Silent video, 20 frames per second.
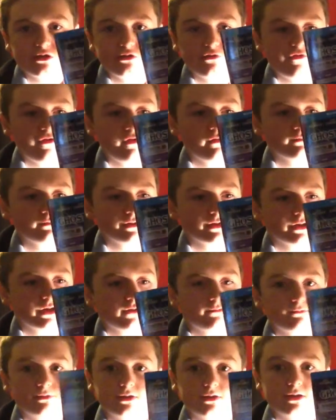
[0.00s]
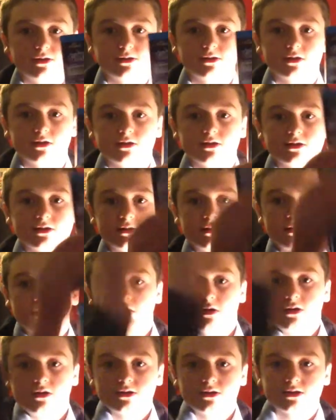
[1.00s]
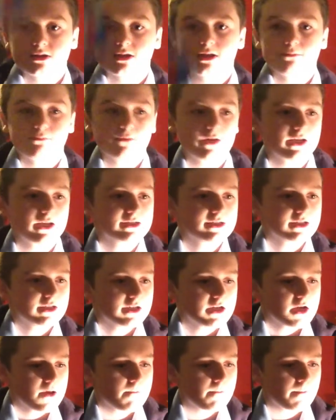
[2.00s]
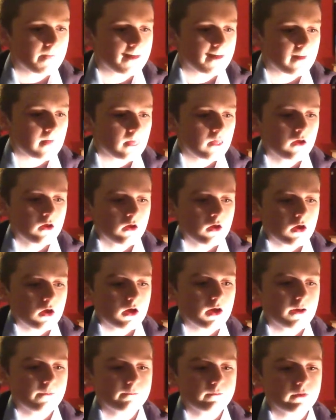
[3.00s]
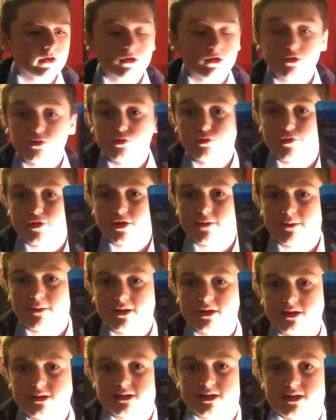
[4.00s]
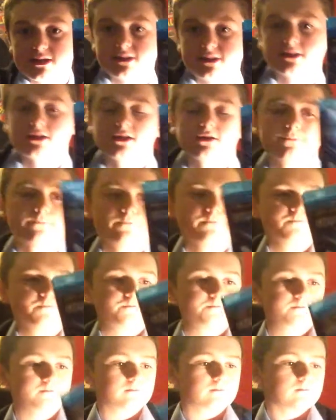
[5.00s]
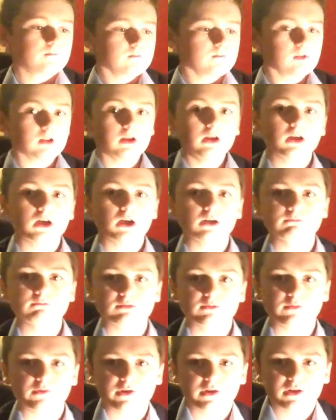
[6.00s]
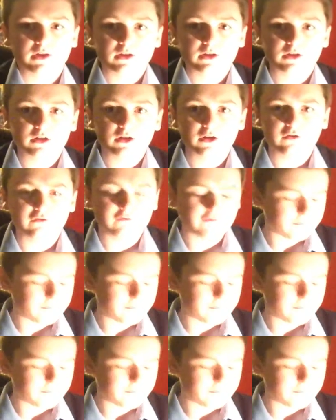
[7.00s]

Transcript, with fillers: two films, and it comes in this nice slip case here. Um, now the cool thing about this is that it comes with a note